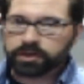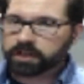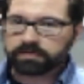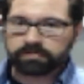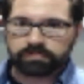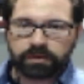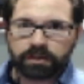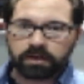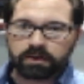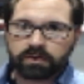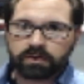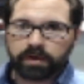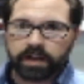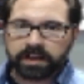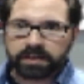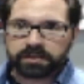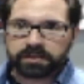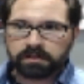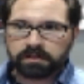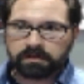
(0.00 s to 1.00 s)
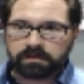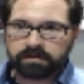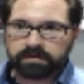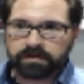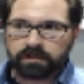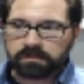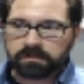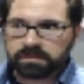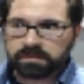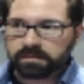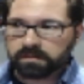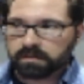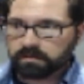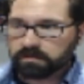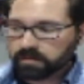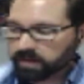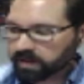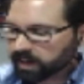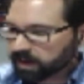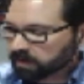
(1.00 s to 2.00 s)
just real quick so the folks
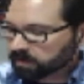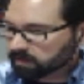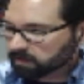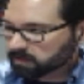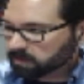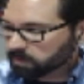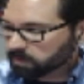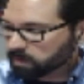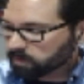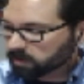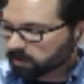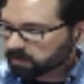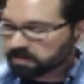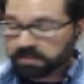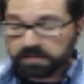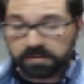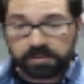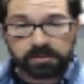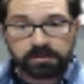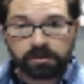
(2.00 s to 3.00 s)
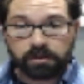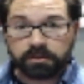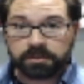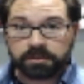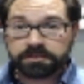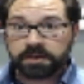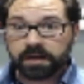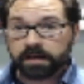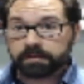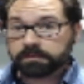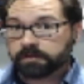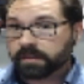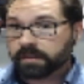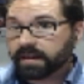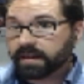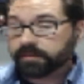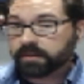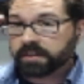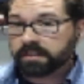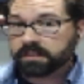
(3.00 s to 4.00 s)
don't get too immersed in this. Go to chapter
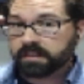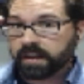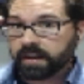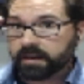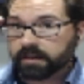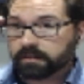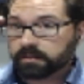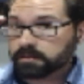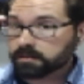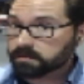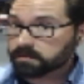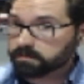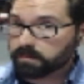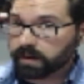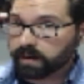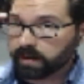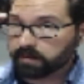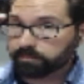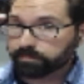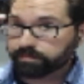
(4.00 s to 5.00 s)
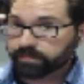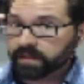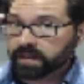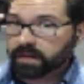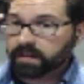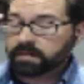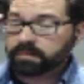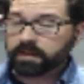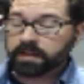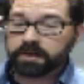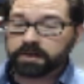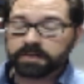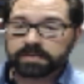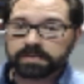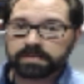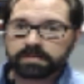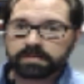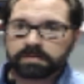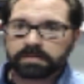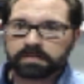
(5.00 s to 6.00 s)
11 in Daniel as well,
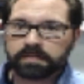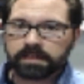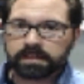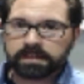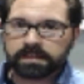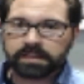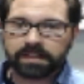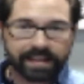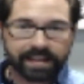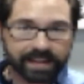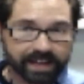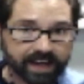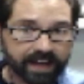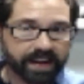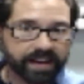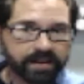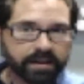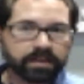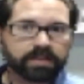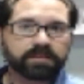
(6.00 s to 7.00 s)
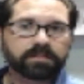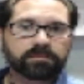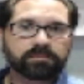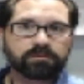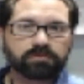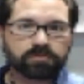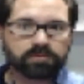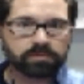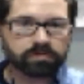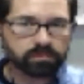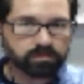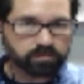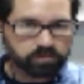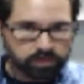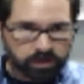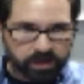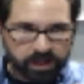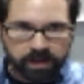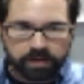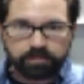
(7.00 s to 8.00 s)
because this, again,
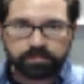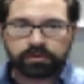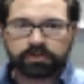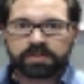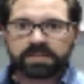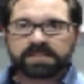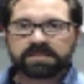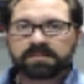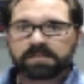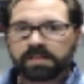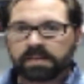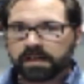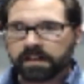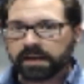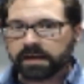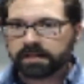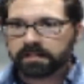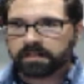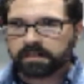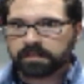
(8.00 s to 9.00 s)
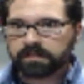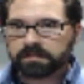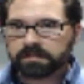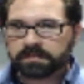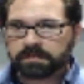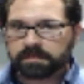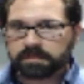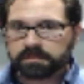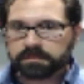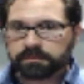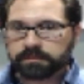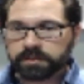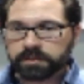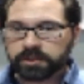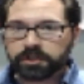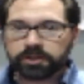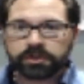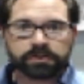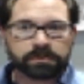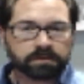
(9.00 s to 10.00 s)
kind of put aside the
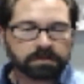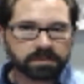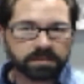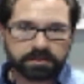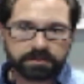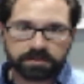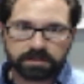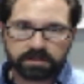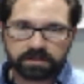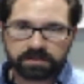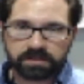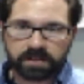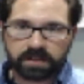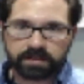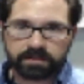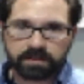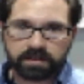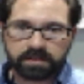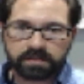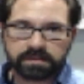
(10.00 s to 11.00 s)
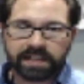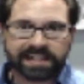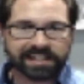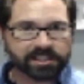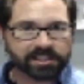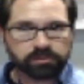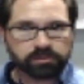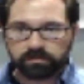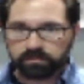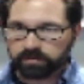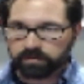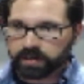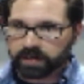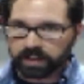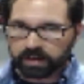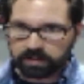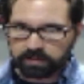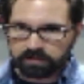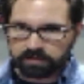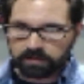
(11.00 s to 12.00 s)
traditional teachings on this and just
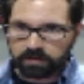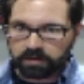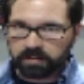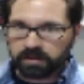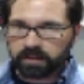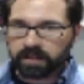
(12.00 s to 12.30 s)
read it